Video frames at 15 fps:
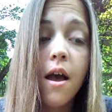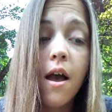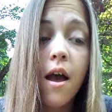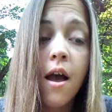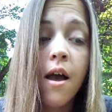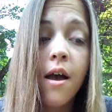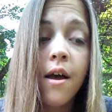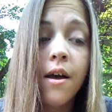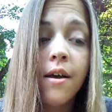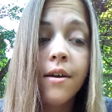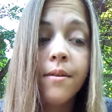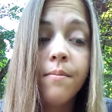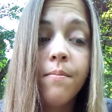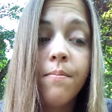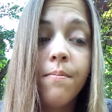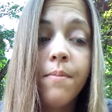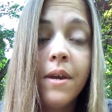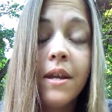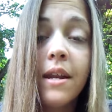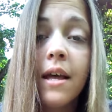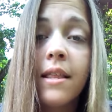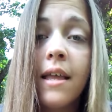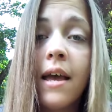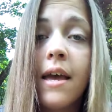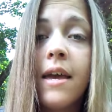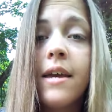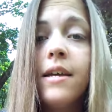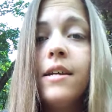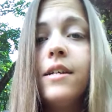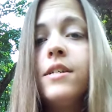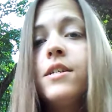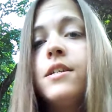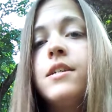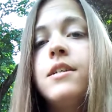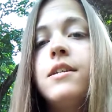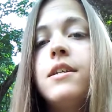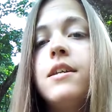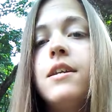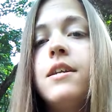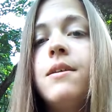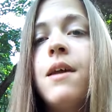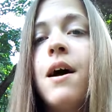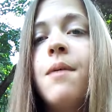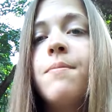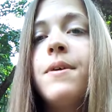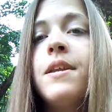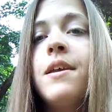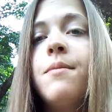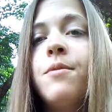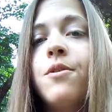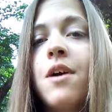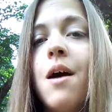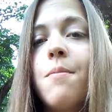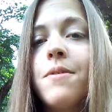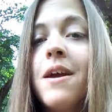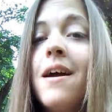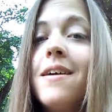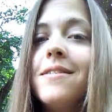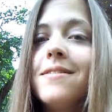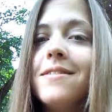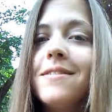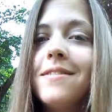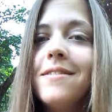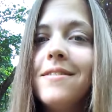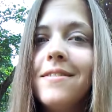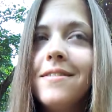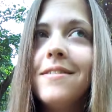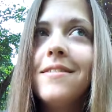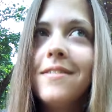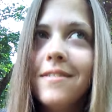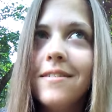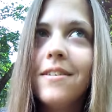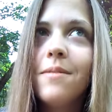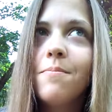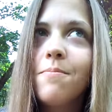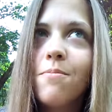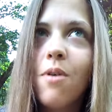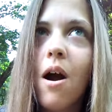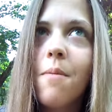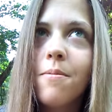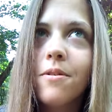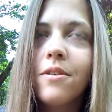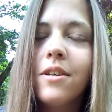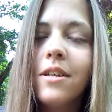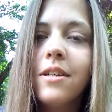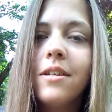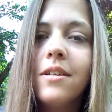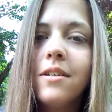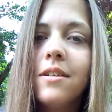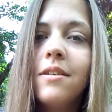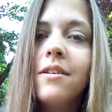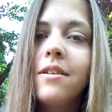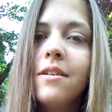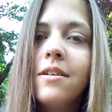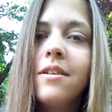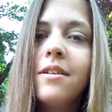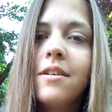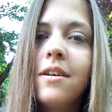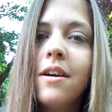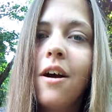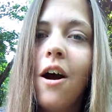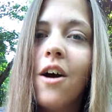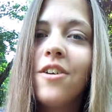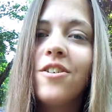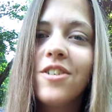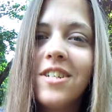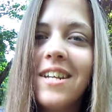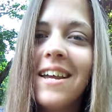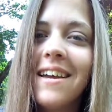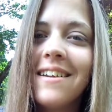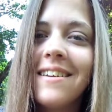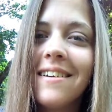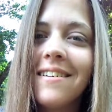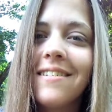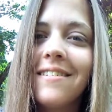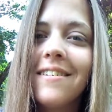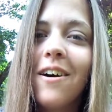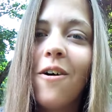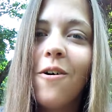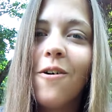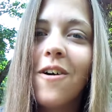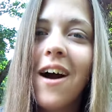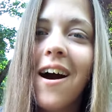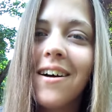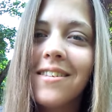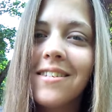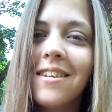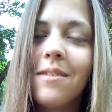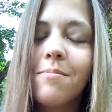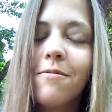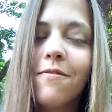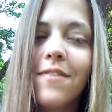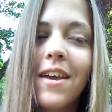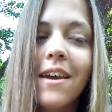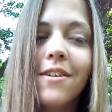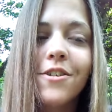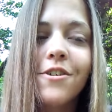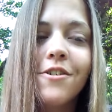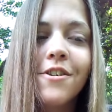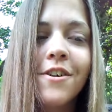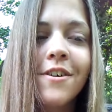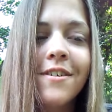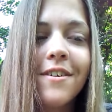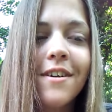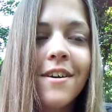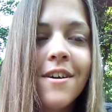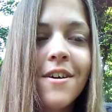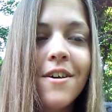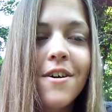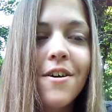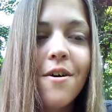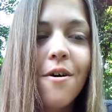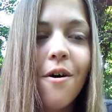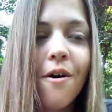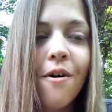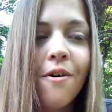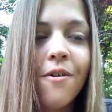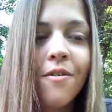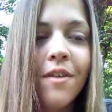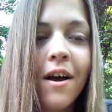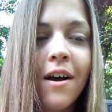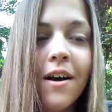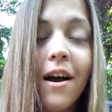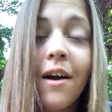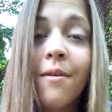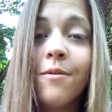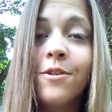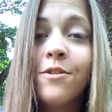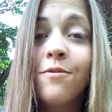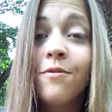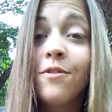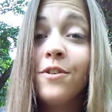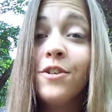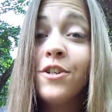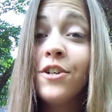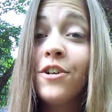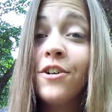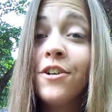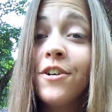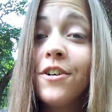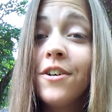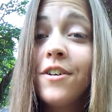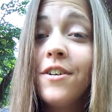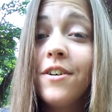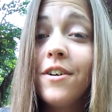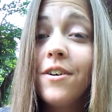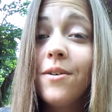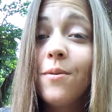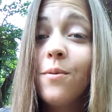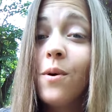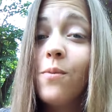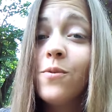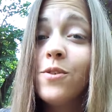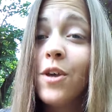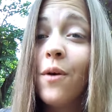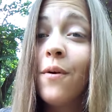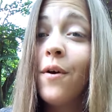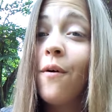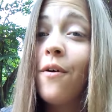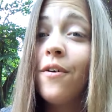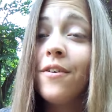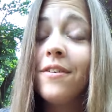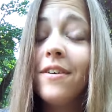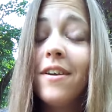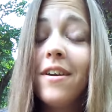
And being at that age and not being able to comprehend properly understand the whole concept of cancer and all that, I wasn't really sure what was going on.